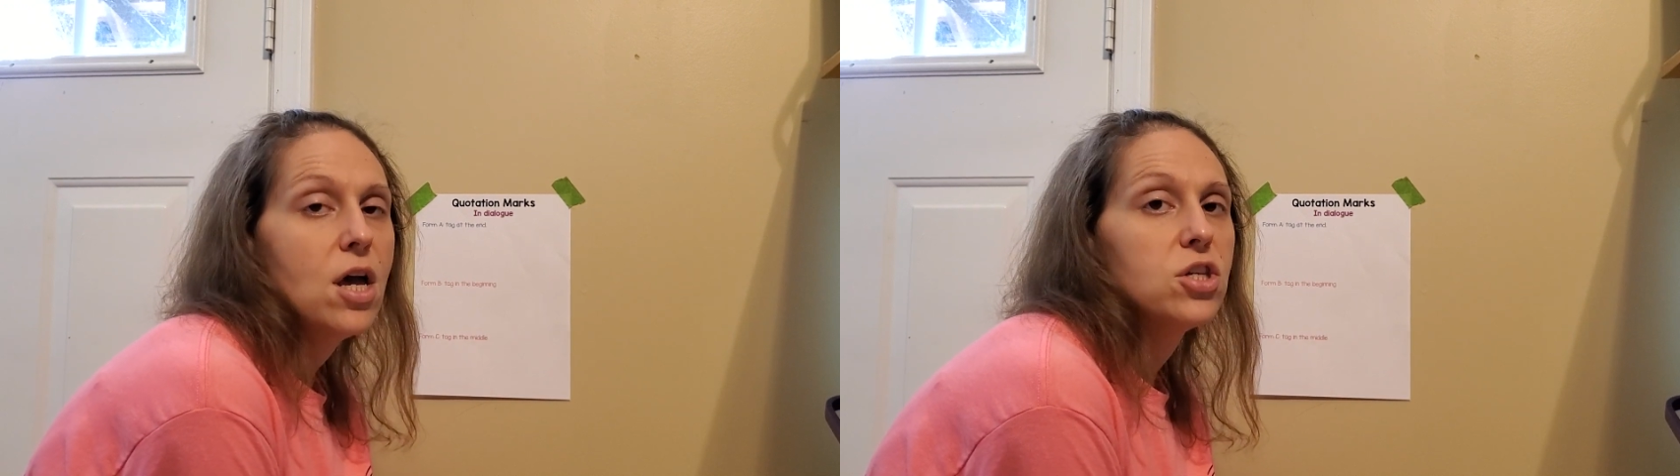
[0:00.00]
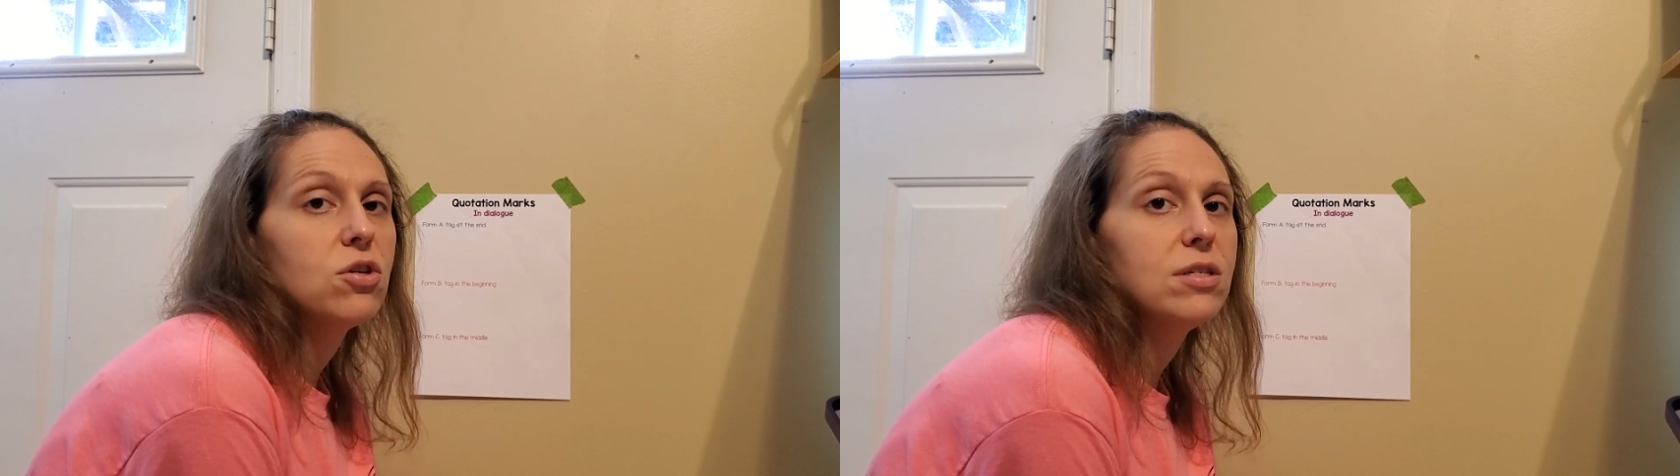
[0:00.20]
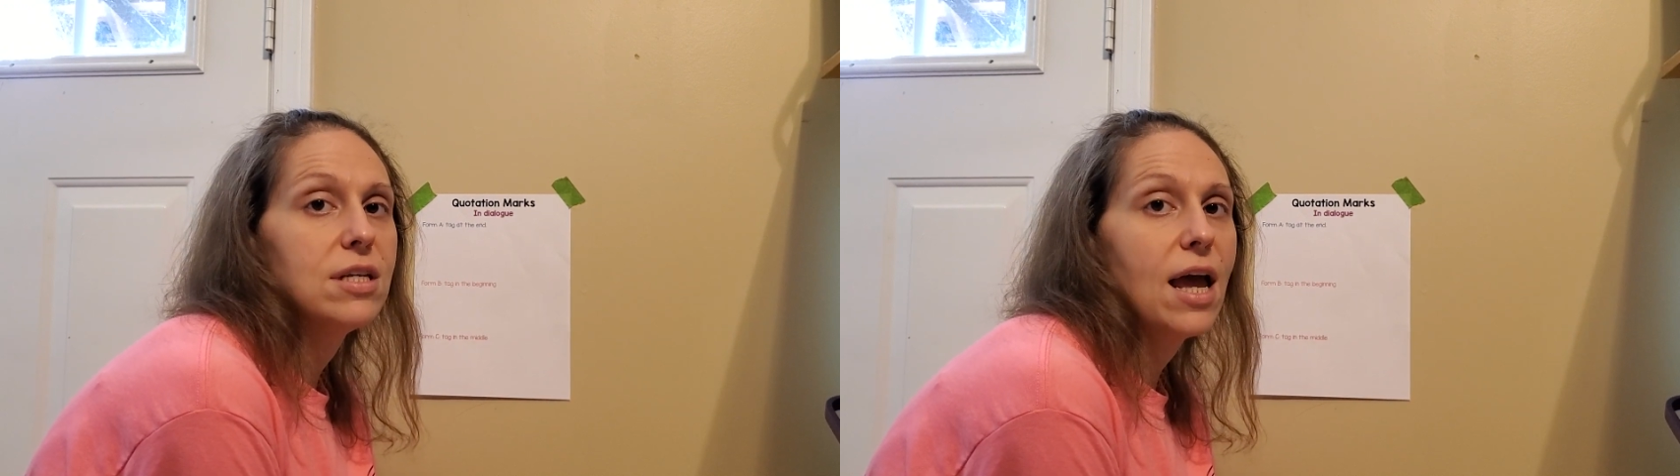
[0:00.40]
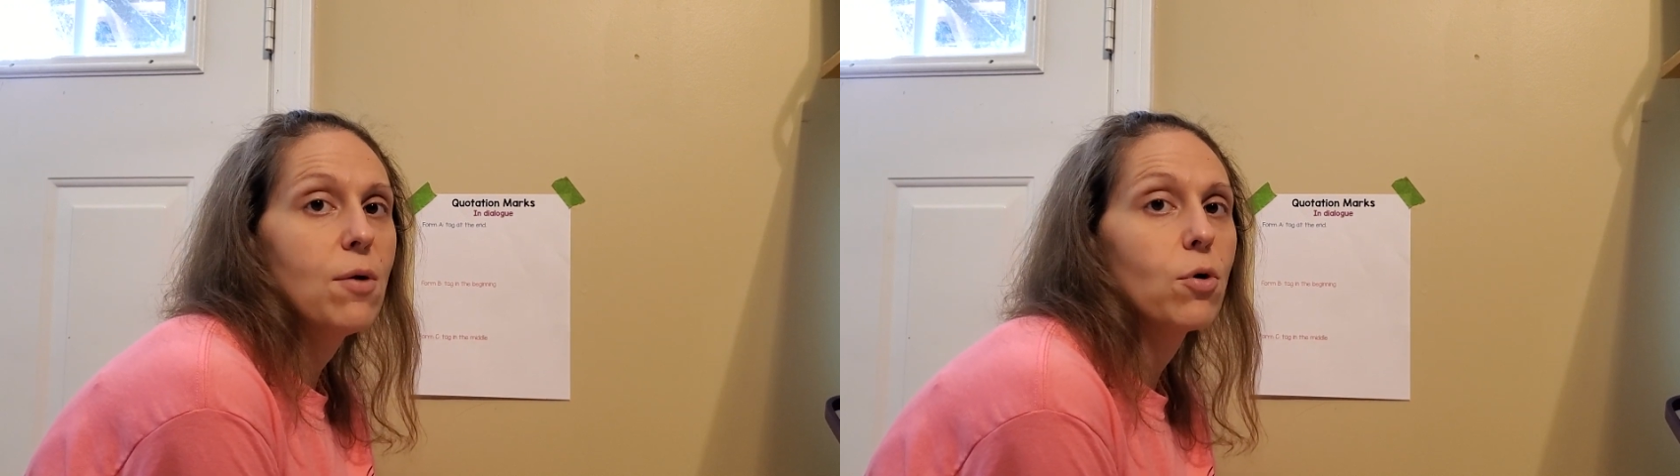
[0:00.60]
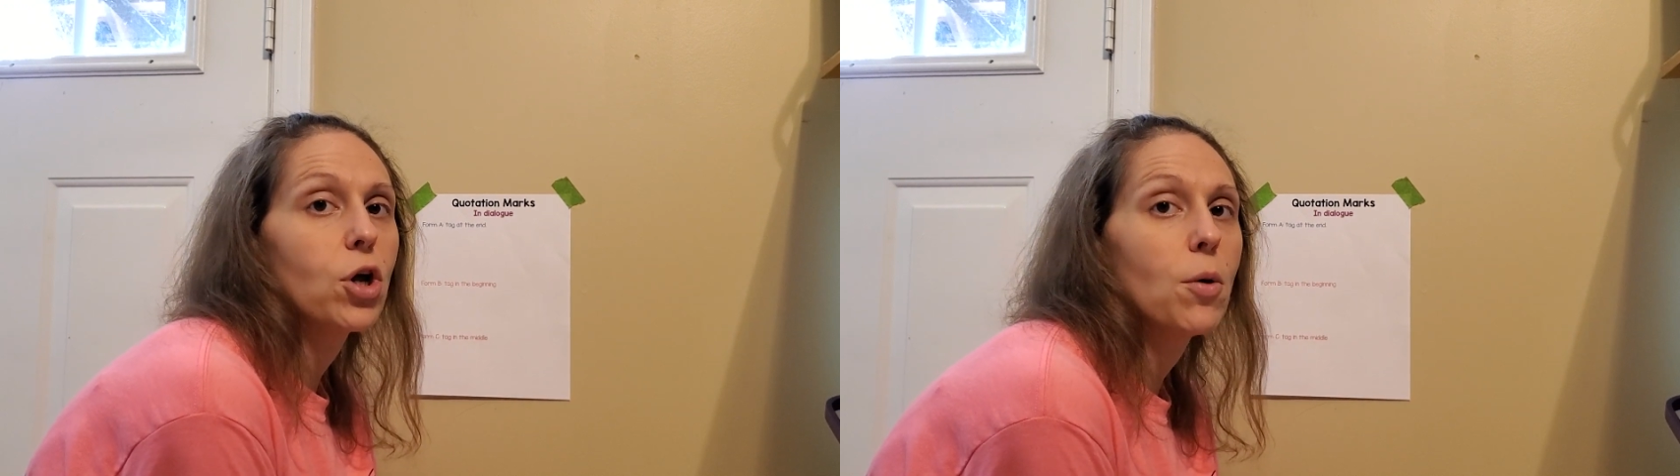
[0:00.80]
So today
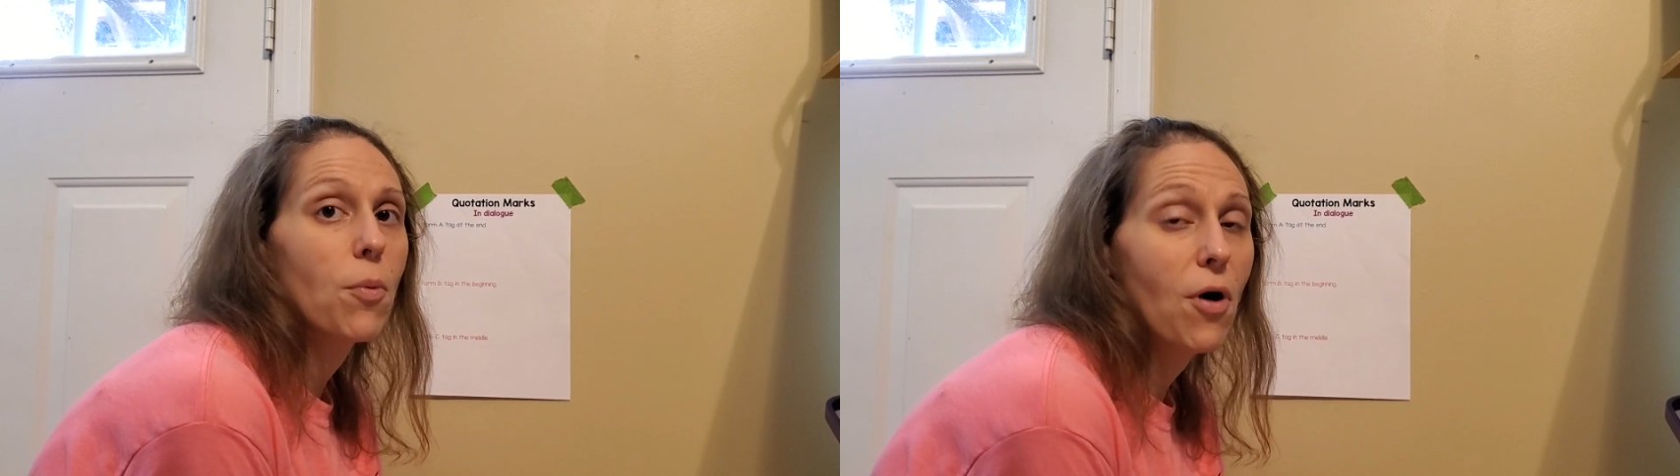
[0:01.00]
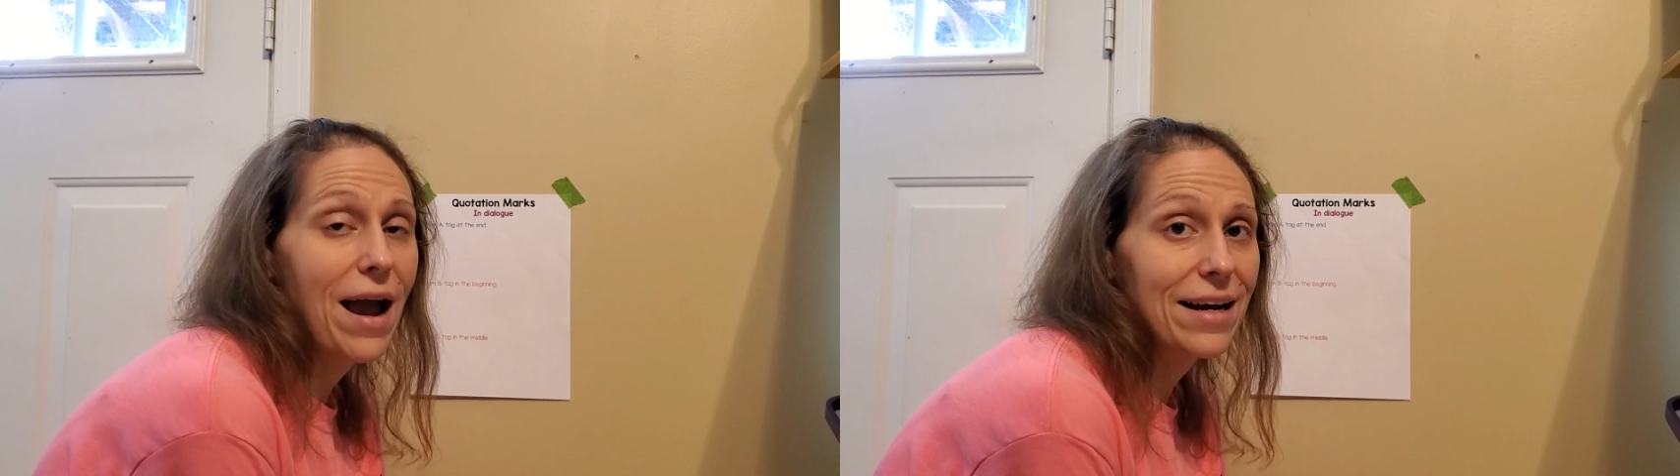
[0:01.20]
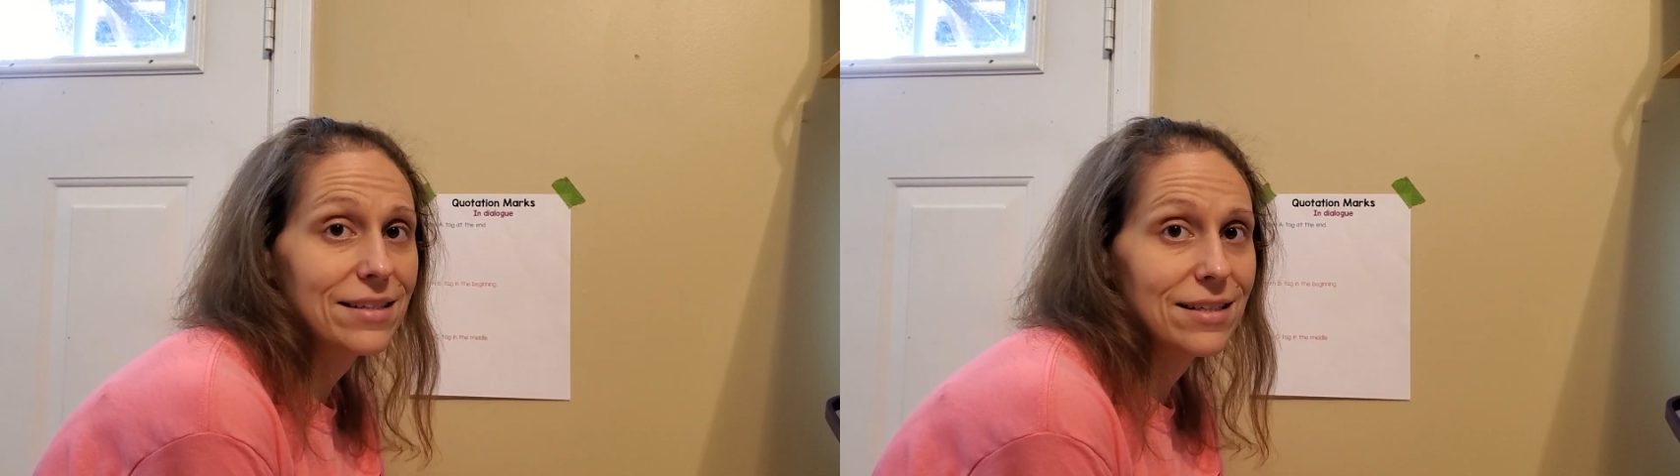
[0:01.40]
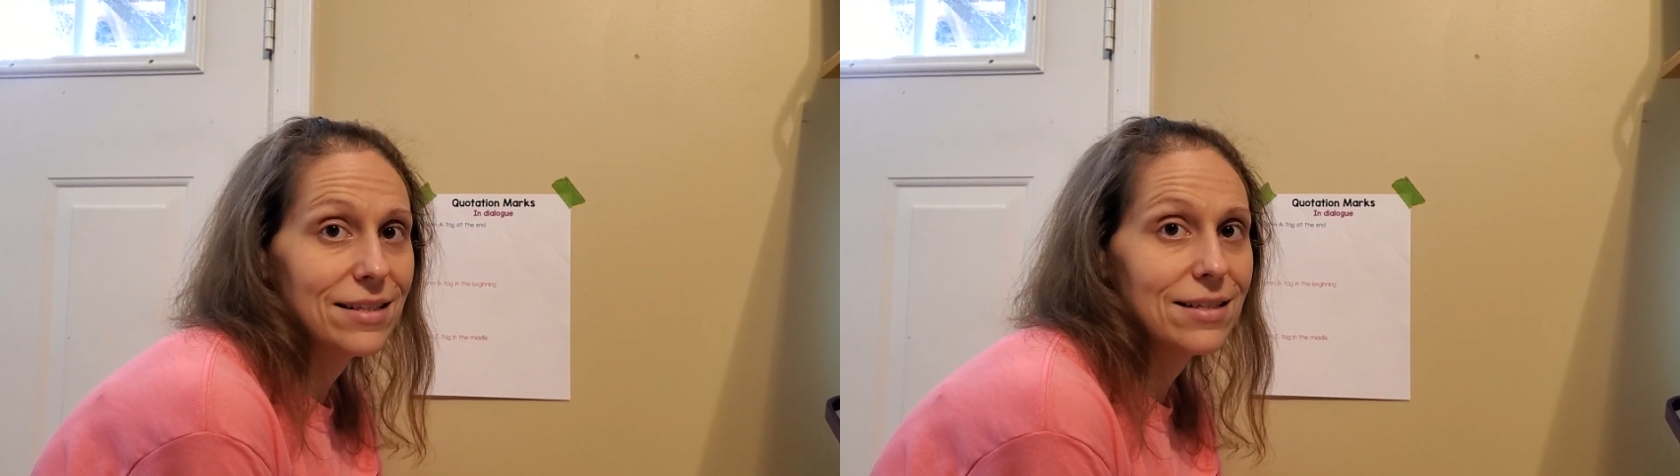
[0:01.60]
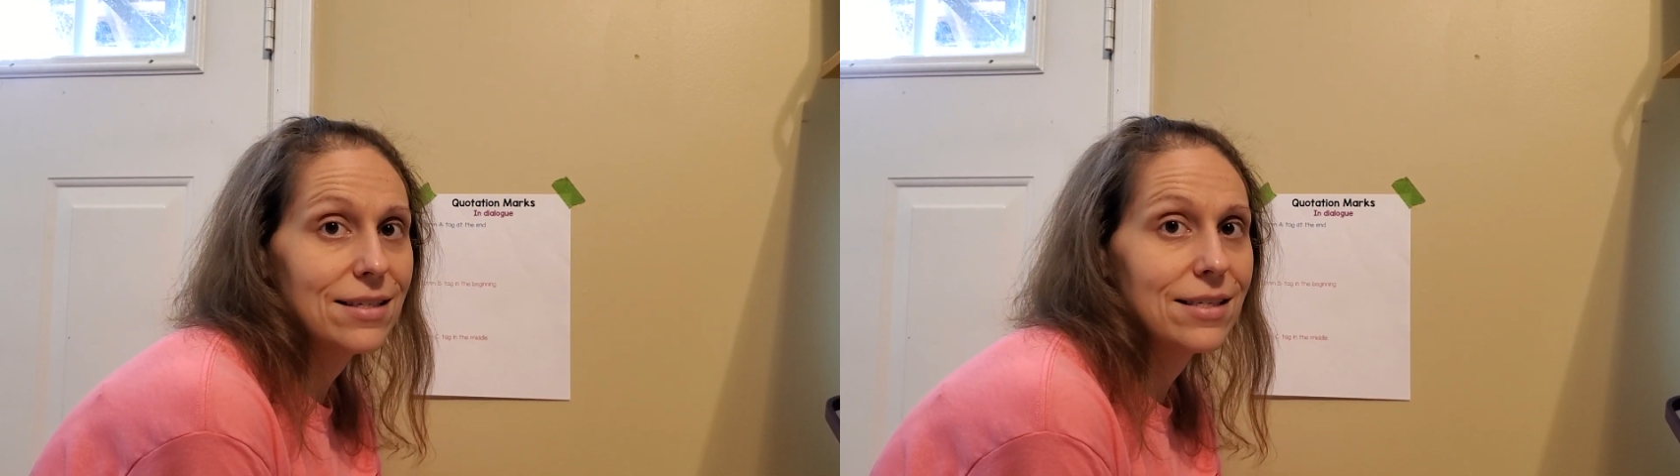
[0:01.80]
we're going to
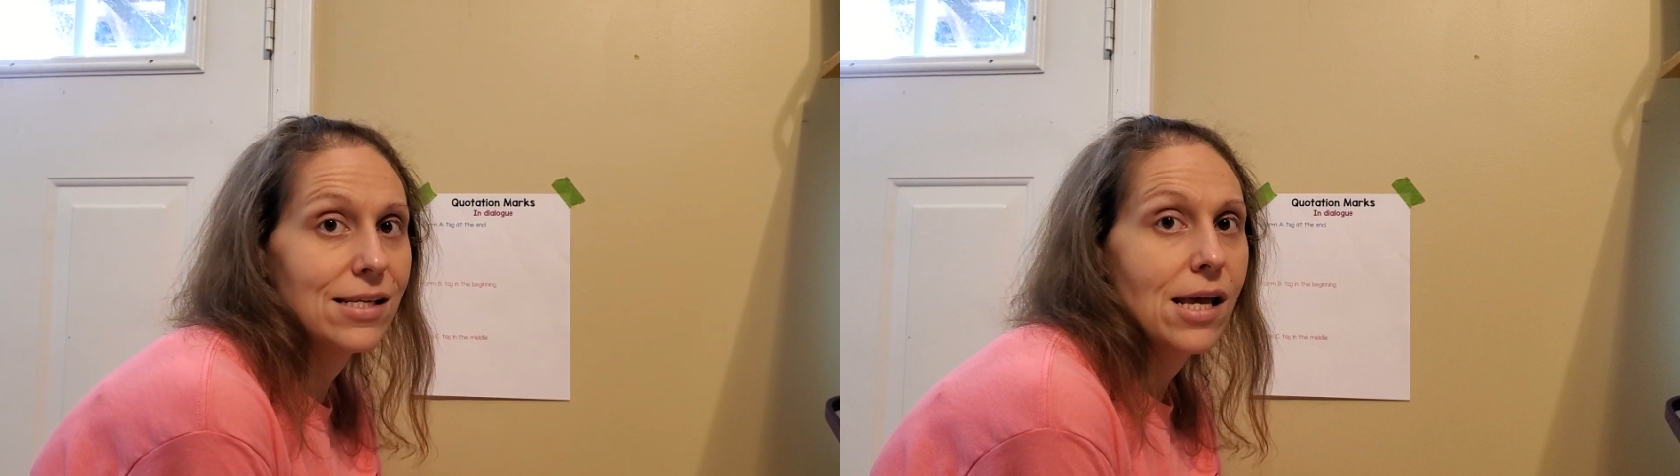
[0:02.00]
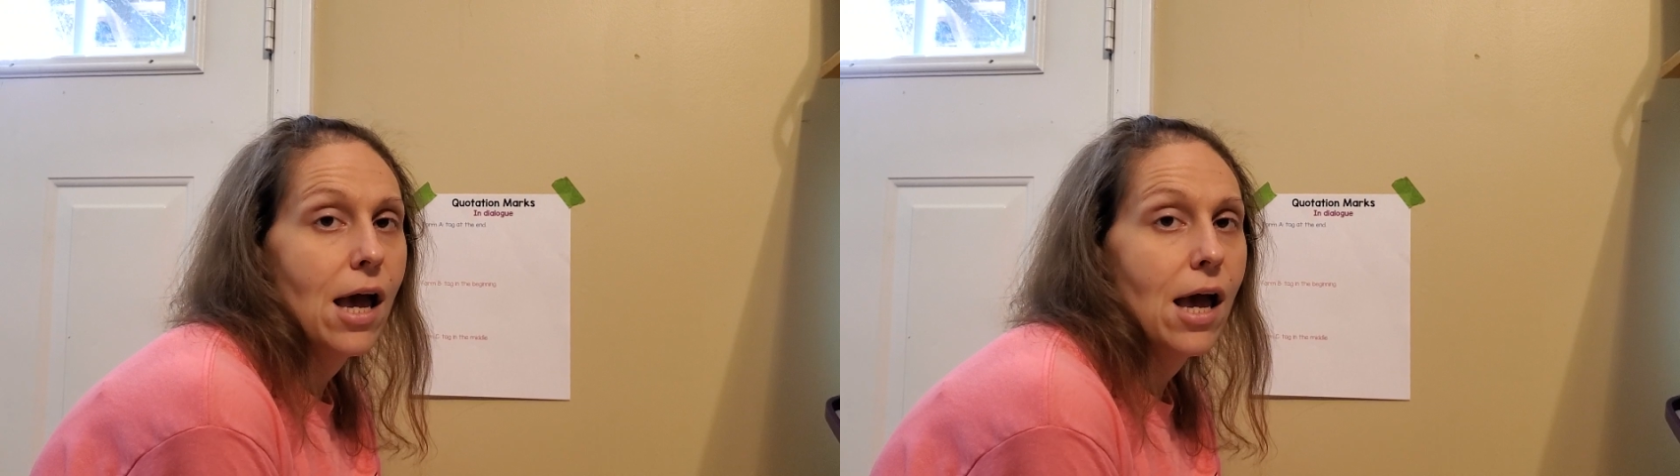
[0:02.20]
practice